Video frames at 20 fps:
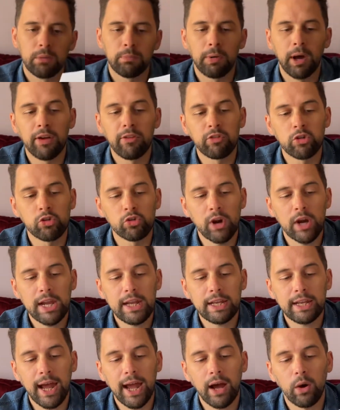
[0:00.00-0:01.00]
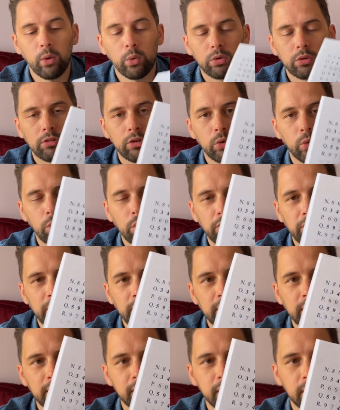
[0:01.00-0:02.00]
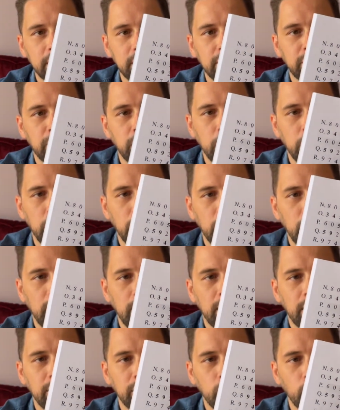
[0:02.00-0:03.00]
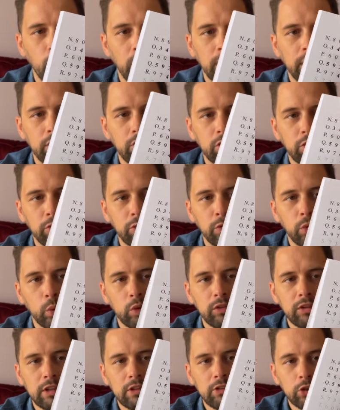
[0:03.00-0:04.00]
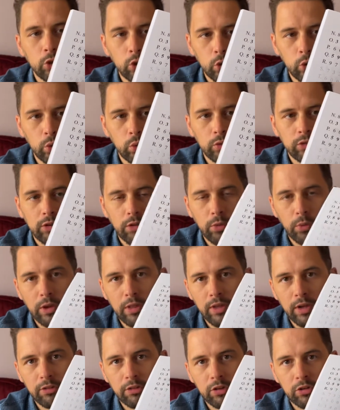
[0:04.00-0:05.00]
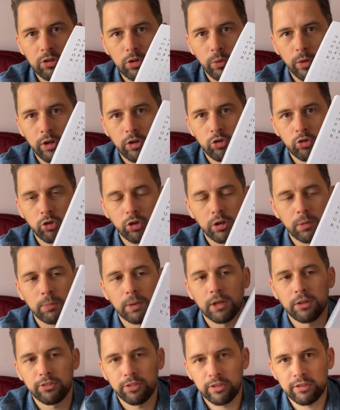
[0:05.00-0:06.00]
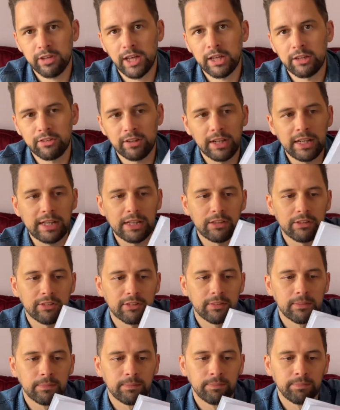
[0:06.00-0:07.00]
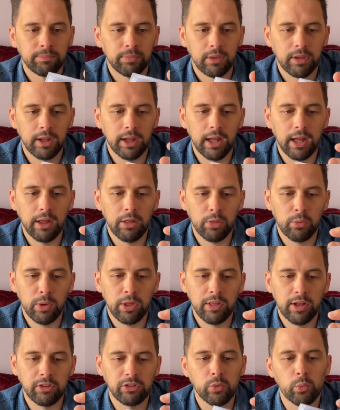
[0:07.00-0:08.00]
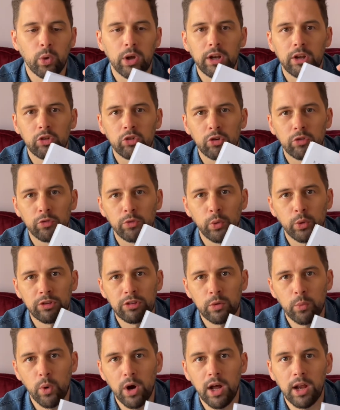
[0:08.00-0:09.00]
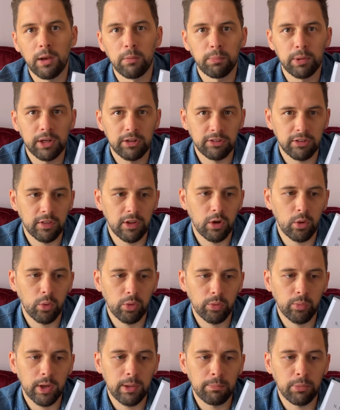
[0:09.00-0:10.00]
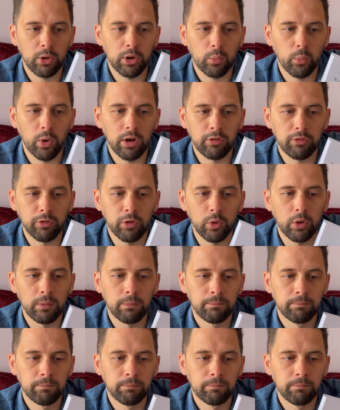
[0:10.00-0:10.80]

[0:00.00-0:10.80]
but I've grayed out all of the digits from 3,142 to 3,200 because the title is 3,141 because of the whole 3.14.